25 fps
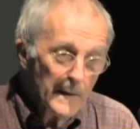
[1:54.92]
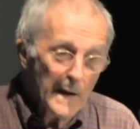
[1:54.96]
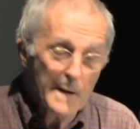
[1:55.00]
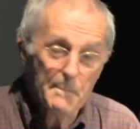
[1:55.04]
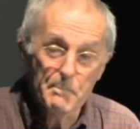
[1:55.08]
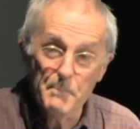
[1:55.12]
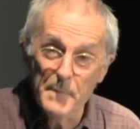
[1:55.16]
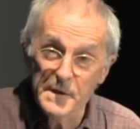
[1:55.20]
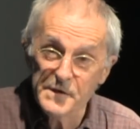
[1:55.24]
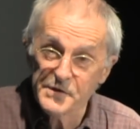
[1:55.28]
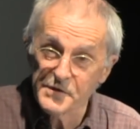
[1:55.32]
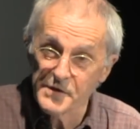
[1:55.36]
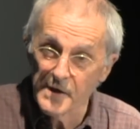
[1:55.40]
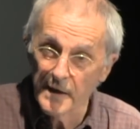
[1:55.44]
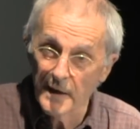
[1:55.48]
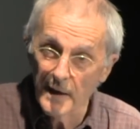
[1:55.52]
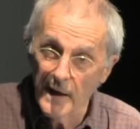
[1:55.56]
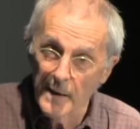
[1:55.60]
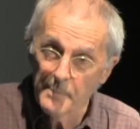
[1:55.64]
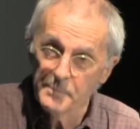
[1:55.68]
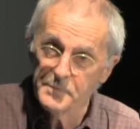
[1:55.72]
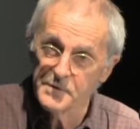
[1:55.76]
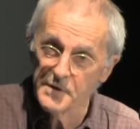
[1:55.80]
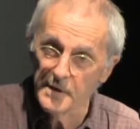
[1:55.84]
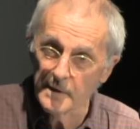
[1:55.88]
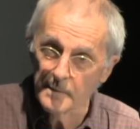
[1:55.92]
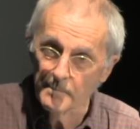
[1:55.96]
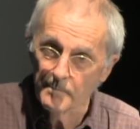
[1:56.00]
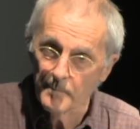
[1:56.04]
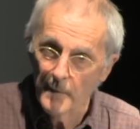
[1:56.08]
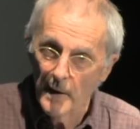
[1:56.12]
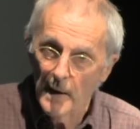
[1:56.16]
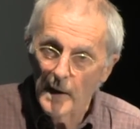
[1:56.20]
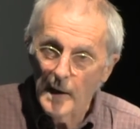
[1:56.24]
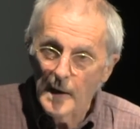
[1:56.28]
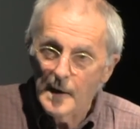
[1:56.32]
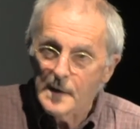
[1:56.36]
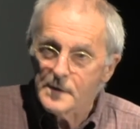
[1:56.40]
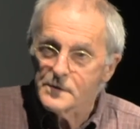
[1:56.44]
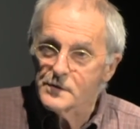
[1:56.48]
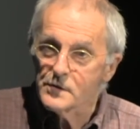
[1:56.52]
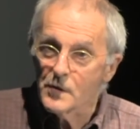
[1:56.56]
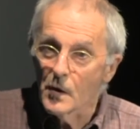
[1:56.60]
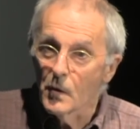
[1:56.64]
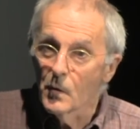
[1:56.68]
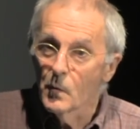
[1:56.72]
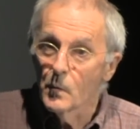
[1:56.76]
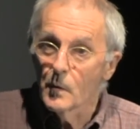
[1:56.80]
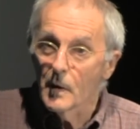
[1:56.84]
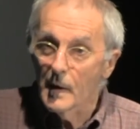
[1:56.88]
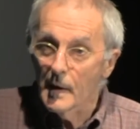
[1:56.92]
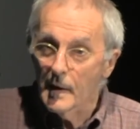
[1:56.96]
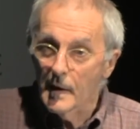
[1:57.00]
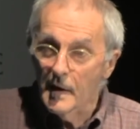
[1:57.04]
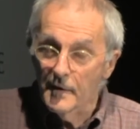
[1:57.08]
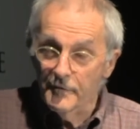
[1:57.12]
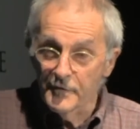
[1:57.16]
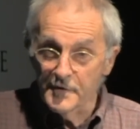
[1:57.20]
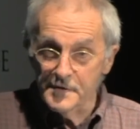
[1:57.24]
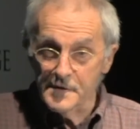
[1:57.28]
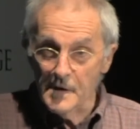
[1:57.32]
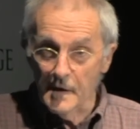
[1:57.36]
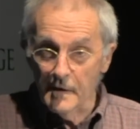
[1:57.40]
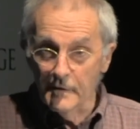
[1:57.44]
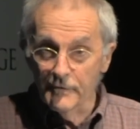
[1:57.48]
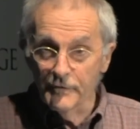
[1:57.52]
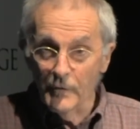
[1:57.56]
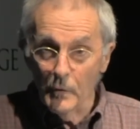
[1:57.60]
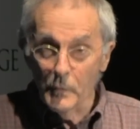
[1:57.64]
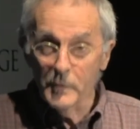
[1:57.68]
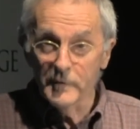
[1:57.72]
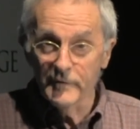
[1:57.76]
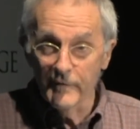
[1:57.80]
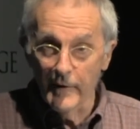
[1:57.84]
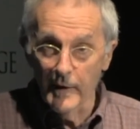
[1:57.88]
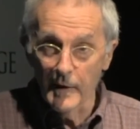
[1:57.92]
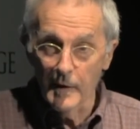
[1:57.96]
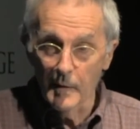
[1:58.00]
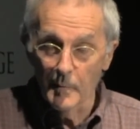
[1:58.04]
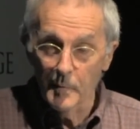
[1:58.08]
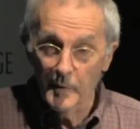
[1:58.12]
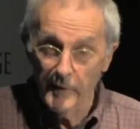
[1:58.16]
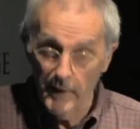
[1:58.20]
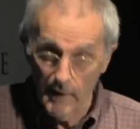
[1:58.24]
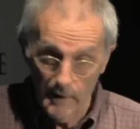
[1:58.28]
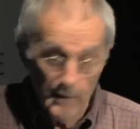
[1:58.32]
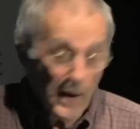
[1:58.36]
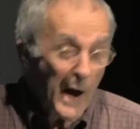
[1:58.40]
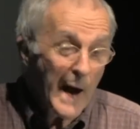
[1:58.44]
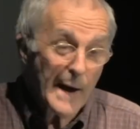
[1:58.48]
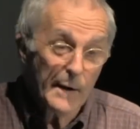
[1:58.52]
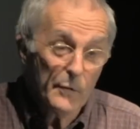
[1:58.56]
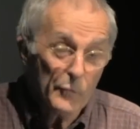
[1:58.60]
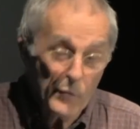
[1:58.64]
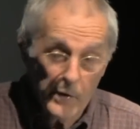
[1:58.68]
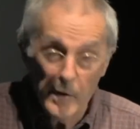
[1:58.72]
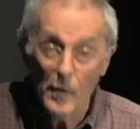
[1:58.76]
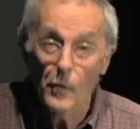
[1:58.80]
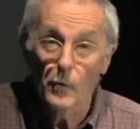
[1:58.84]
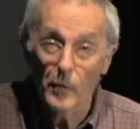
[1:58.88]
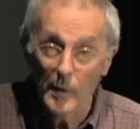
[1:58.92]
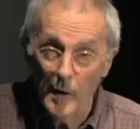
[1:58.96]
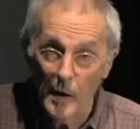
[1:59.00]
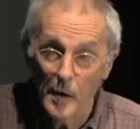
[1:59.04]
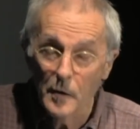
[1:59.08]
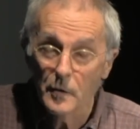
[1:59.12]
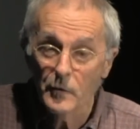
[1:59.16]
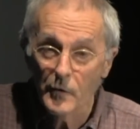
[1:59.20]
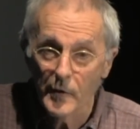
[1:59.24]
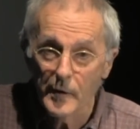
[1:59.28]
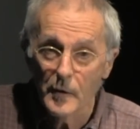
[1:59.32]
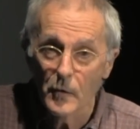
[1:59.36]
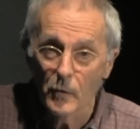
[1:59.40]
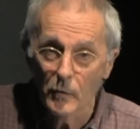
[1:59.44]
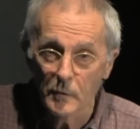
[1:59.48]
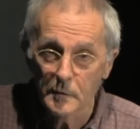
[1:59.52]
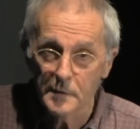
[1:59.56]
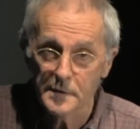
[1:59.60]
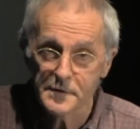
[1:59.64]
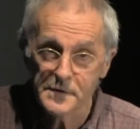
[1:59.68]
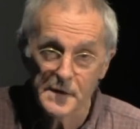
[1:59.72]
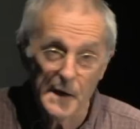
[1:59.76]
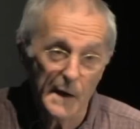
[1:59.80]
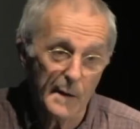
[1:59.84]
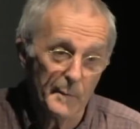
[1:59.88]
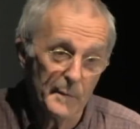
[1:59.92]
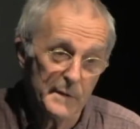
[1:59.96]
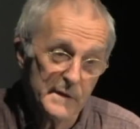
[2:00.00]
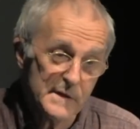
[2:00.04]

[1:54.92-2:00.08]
are missing leptin, so if there's any food available, they're hungry all the time.